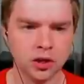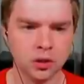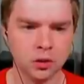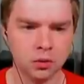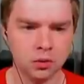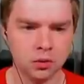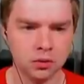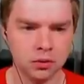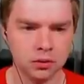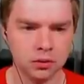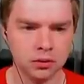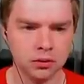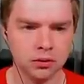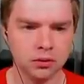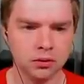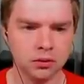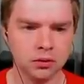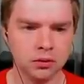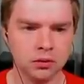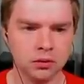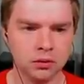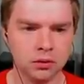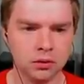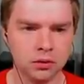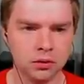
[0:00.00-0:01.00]
you.
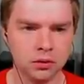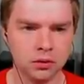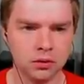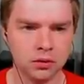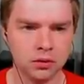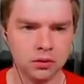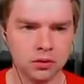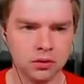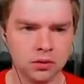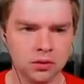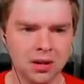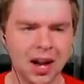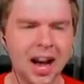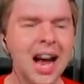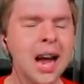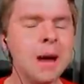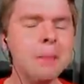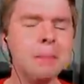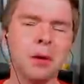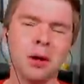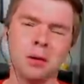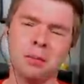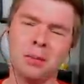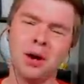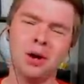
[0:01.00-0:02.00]

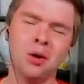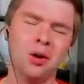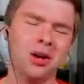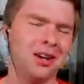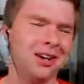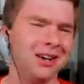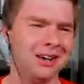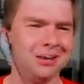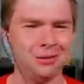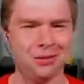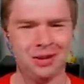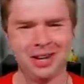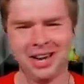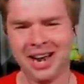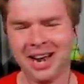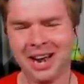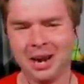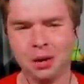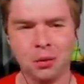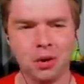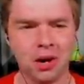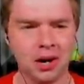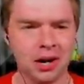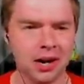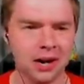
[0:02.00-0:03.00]
Hyper po- oh,
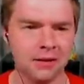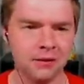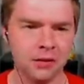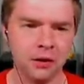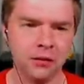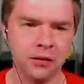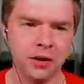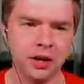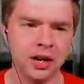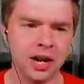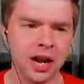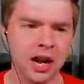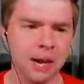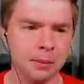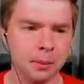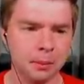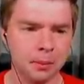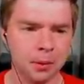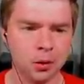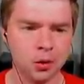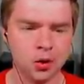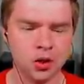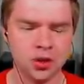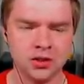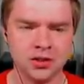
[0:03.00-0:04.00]
okay, whatever. If we're gonna hyper
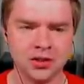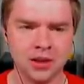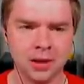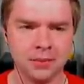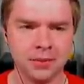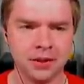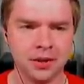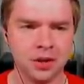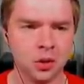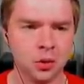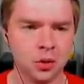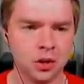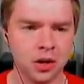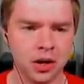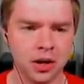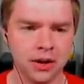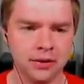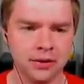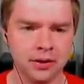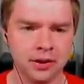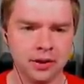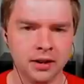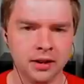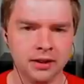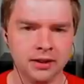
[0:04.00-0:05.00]
potion something, do it
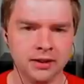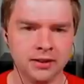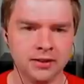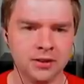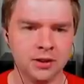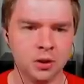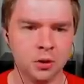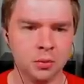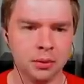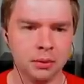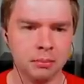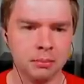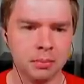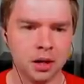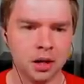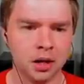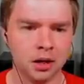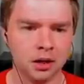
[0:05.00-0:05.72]
on the, the stupid